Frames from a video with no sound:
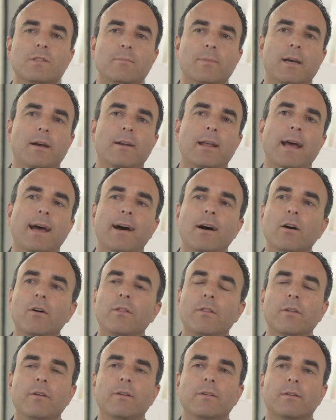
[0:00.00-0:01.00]
about how
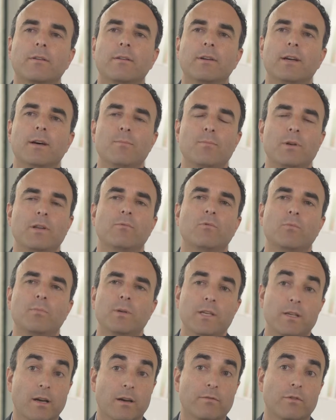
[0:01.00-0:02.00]
the company will
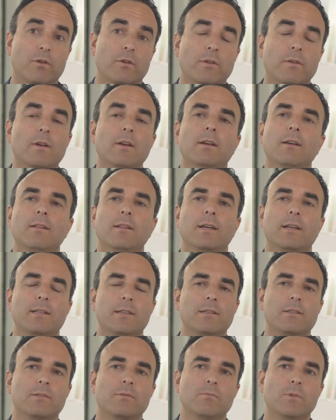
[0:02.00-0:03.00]
be governed. That
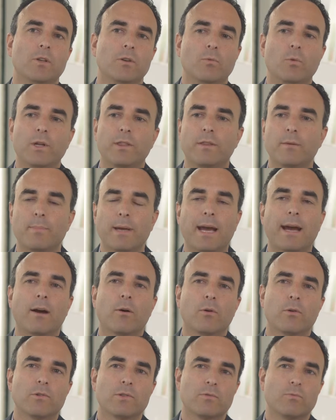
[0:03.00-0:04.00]
is, what the
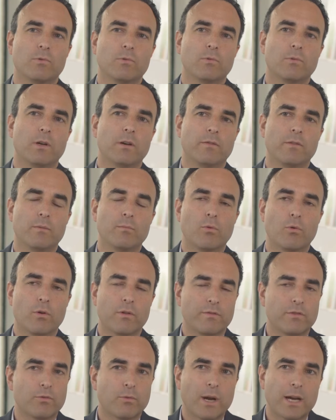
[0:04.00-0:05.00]
powers of the board
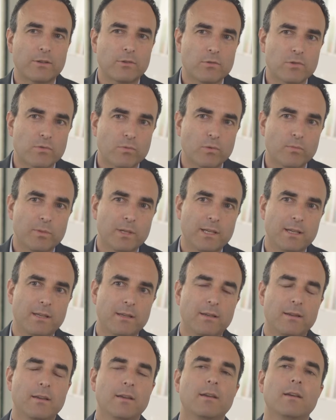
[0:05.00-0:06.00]
of directors will
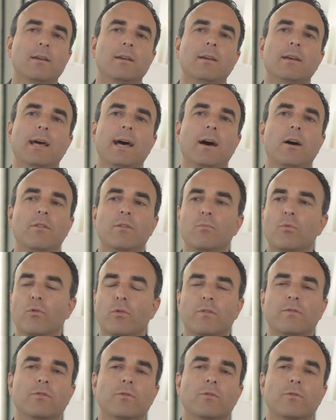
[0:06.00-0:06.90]
be, how the board of